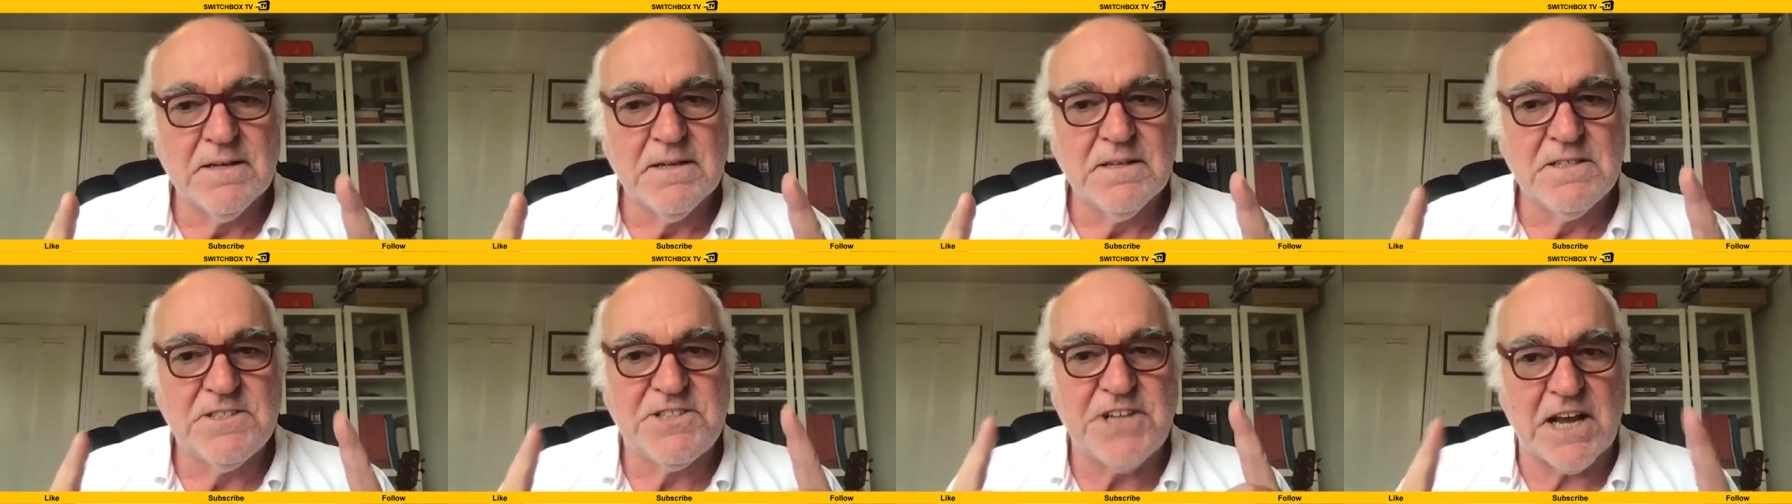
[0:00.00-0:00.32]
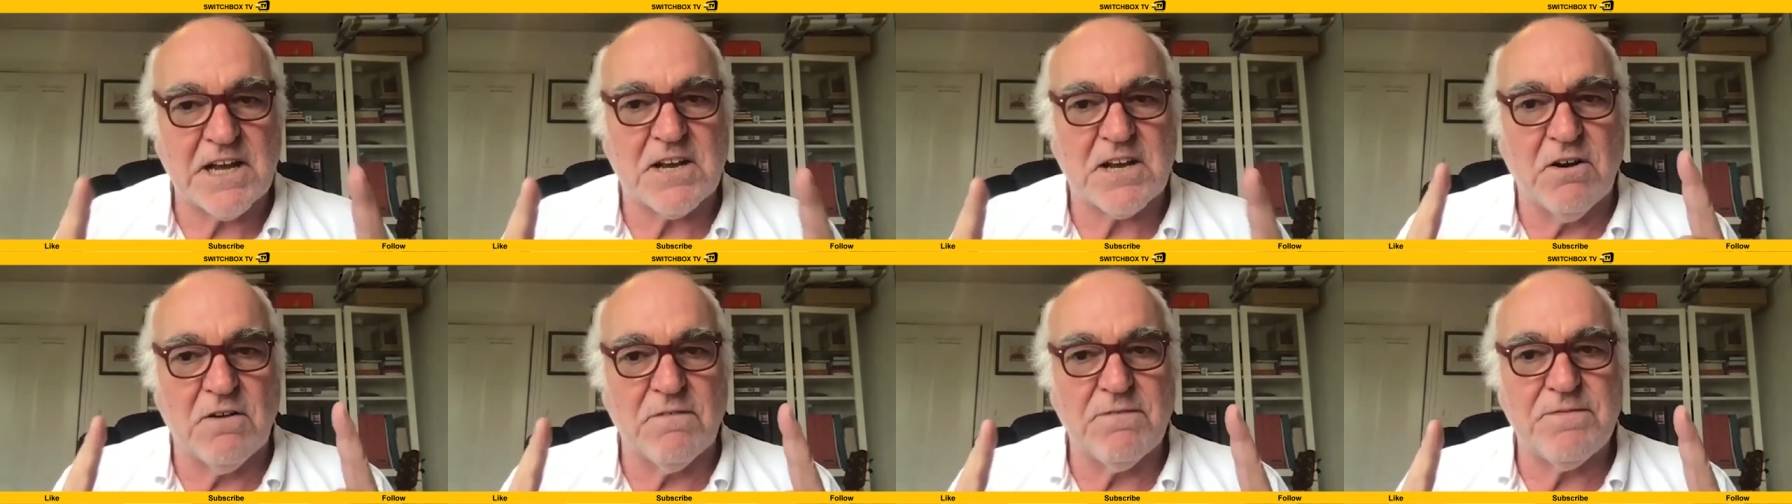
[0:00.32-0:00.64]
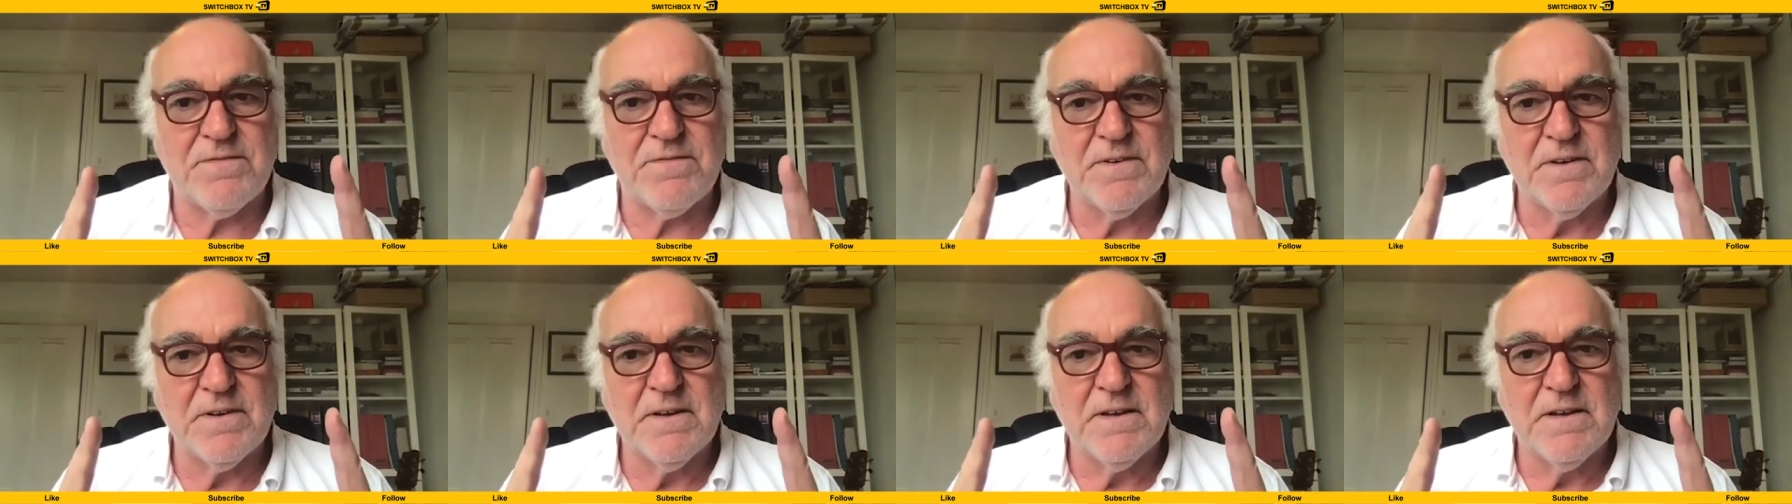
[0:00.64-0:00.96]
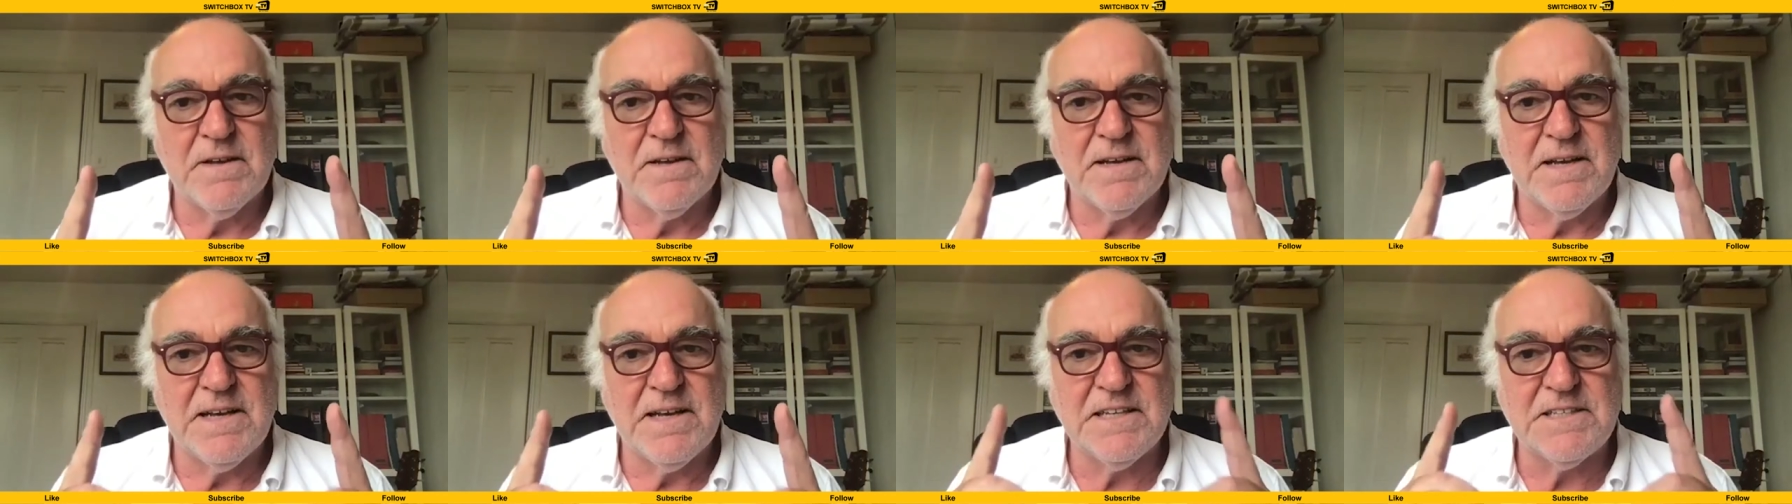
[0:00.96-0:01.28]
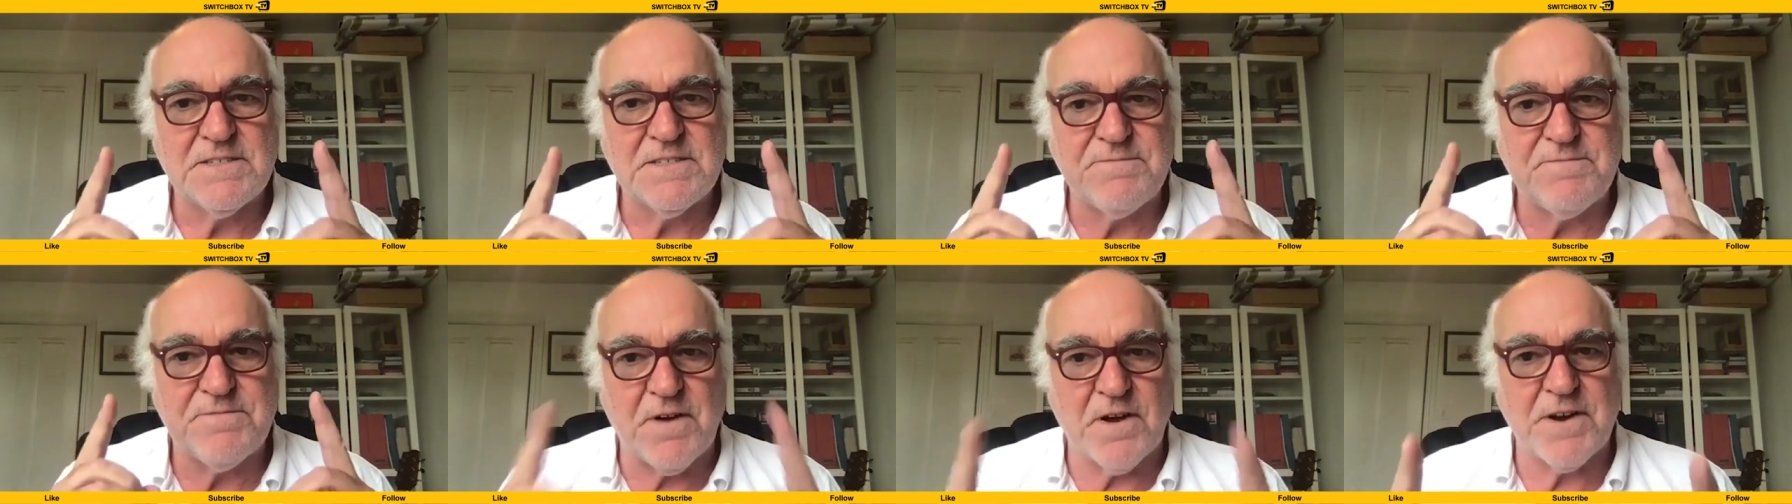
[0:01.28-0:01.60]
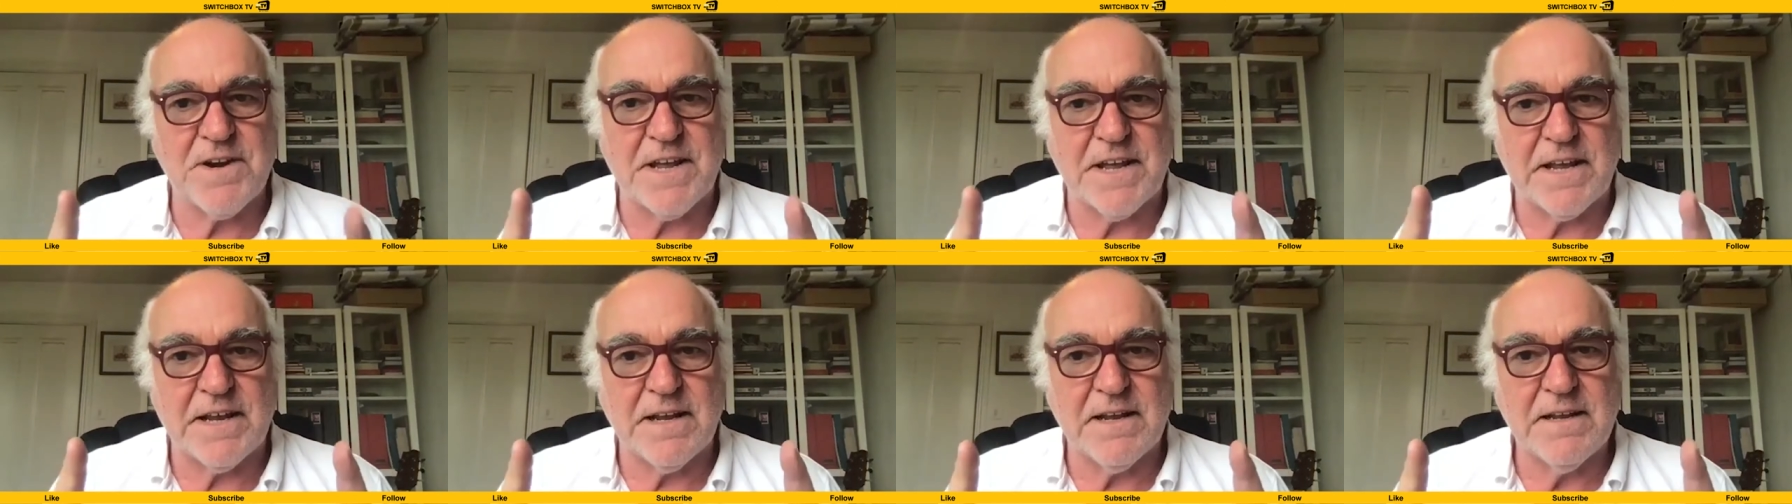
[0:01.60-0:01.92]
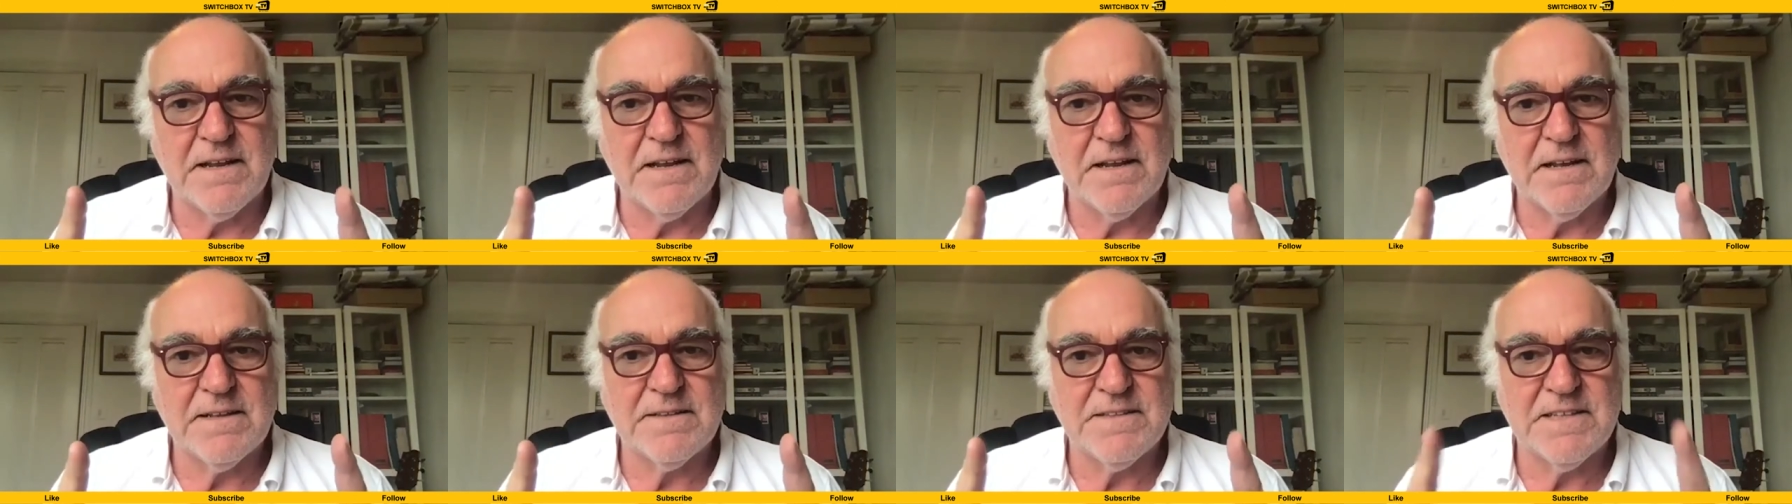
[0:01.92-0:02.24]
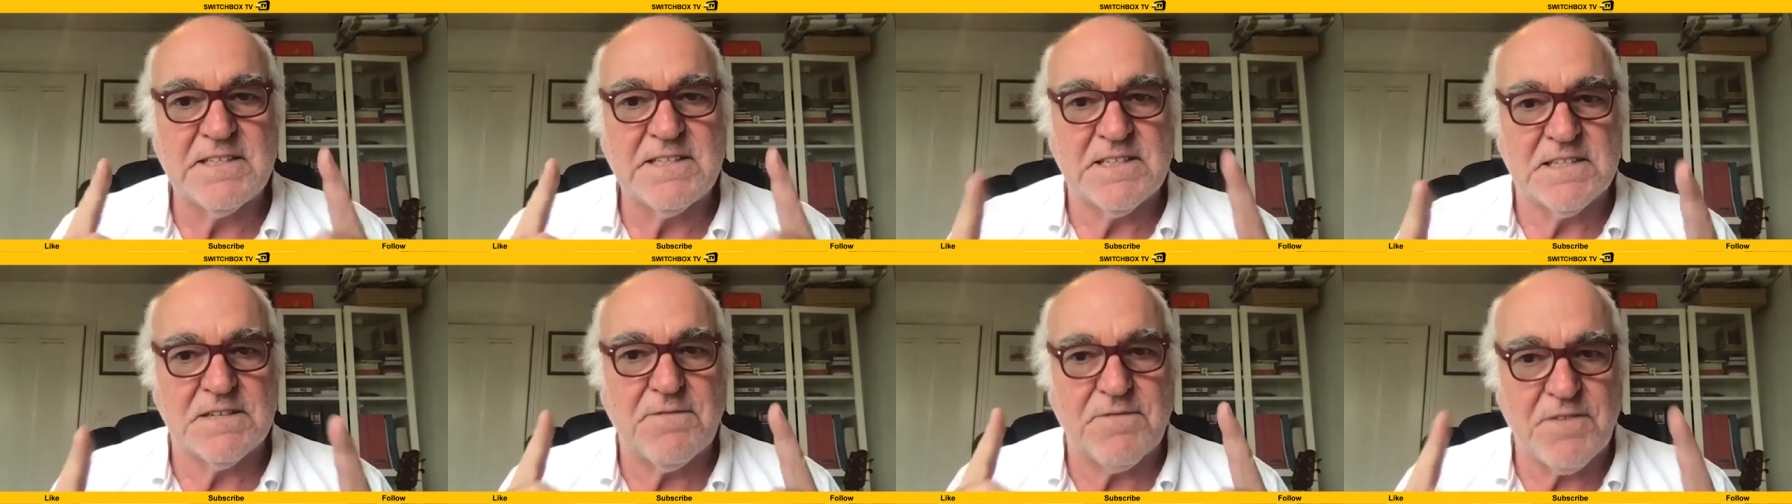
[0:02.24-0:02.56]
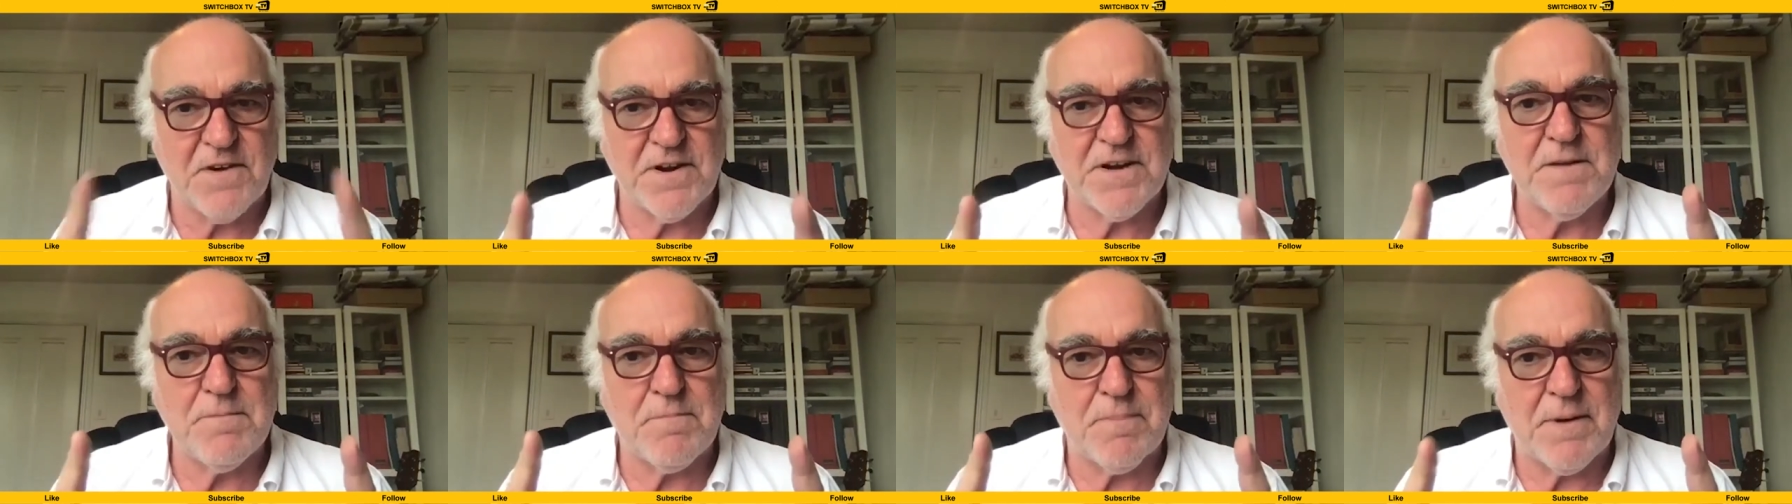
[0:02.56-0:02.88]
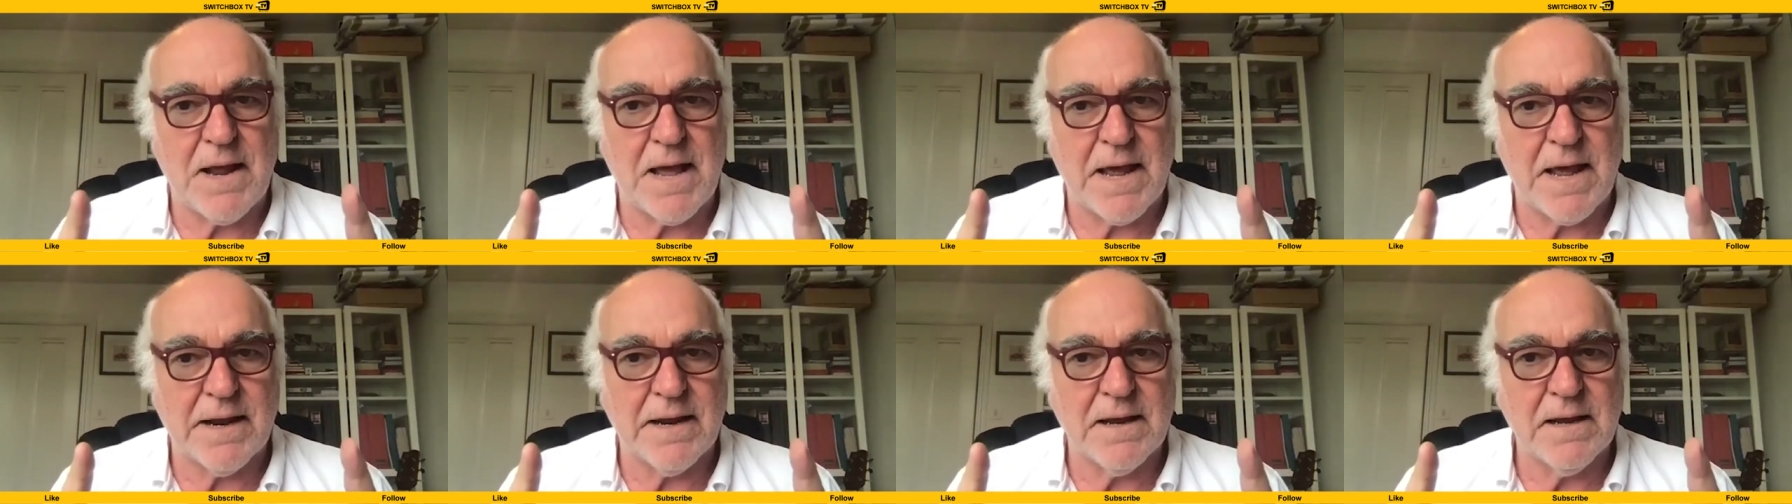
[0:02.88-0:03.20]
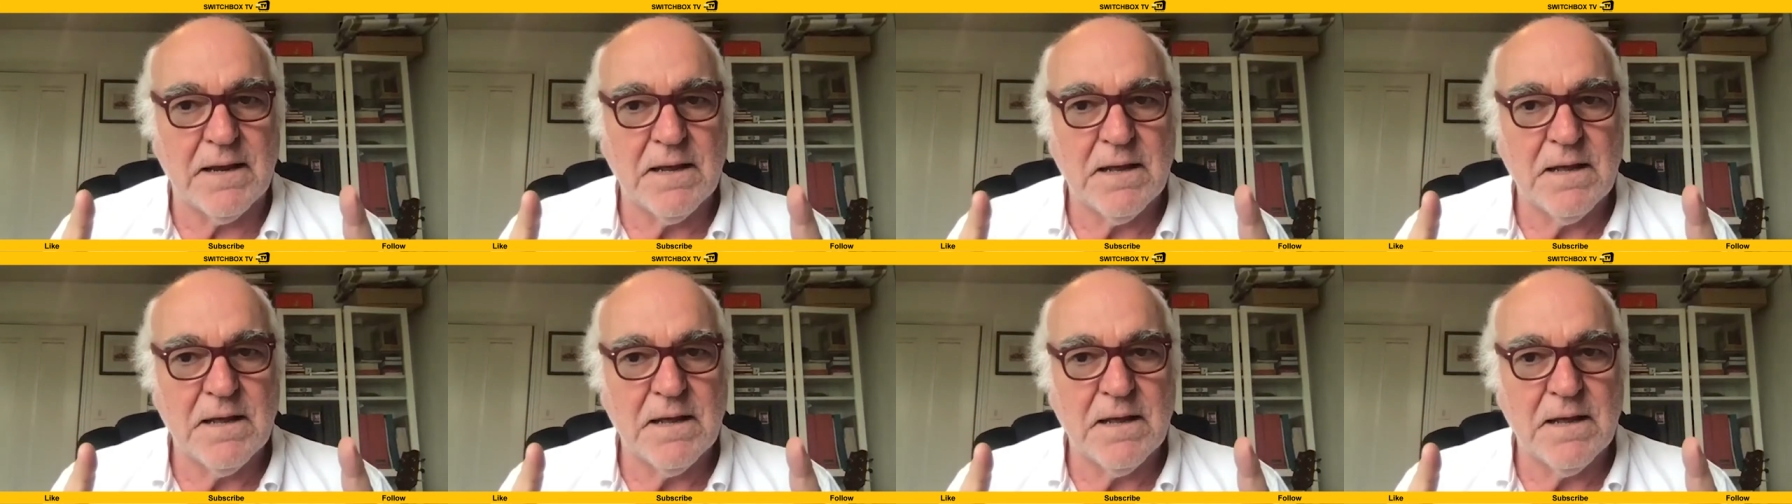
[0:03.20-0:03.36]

Chekhov is funny. This is a funny play.